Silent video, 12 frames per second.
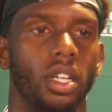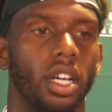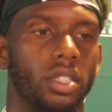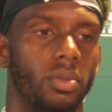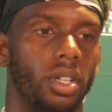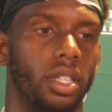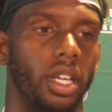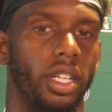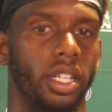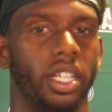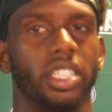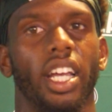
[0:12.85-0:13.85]
That's one
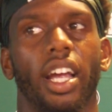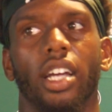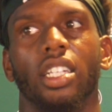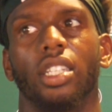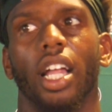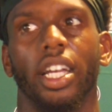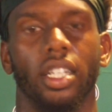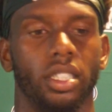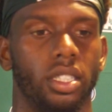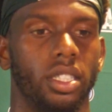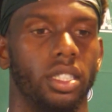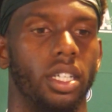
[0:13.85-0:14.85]
thing, because it's like,
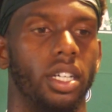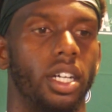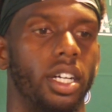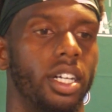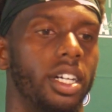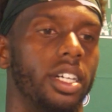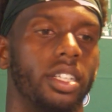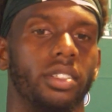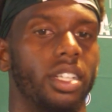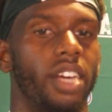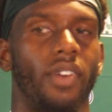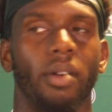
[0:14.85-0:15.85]

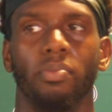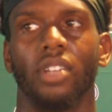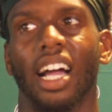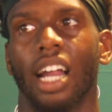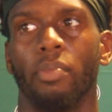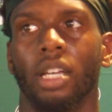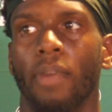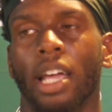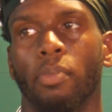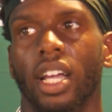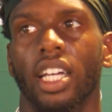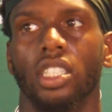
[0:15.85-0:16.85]
if I got to
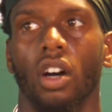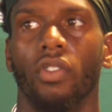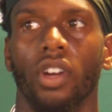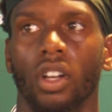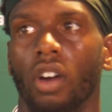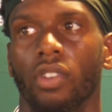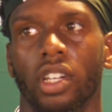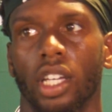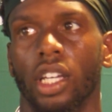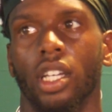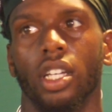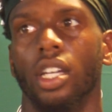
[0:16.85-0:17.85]
make plays over and over
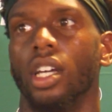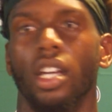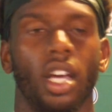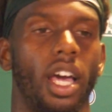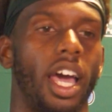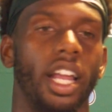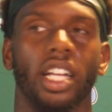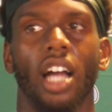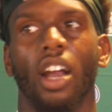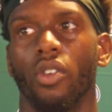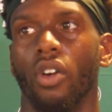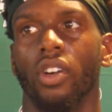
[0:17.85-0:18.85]
again, and
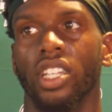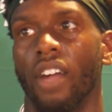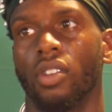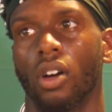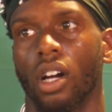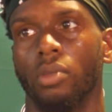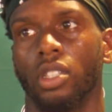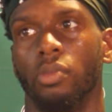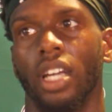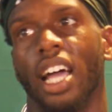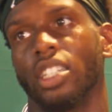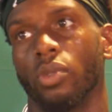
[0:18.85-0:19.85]
I don't know, it's never going to come to
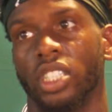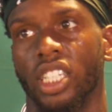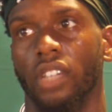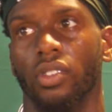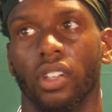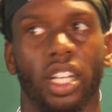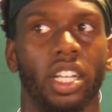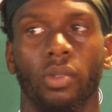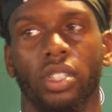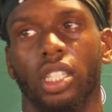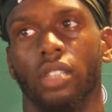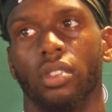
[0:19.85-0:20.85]
me as a receiver, any
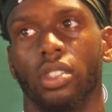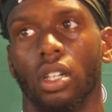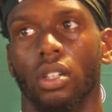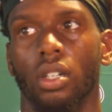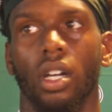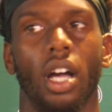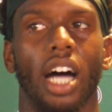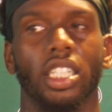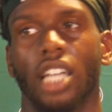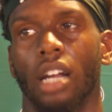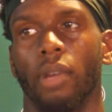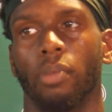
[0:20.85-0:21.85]
receiver, so I
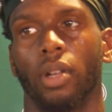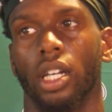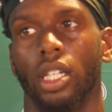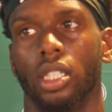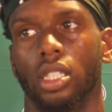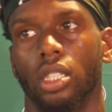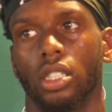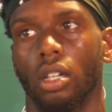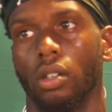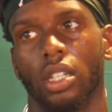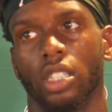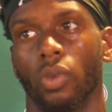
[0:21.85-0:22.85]
just got to make plays.
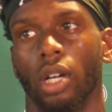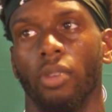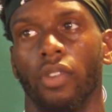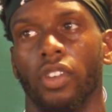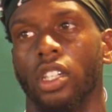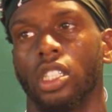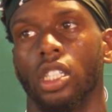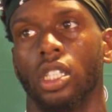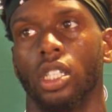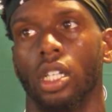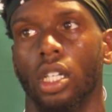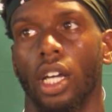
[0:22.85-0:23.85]
So I just worry about finishing
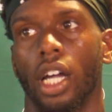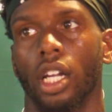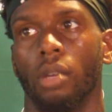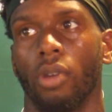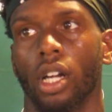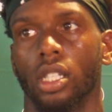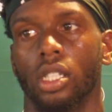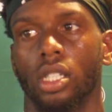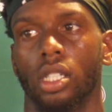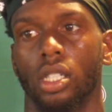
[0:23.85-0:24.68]
at the practice.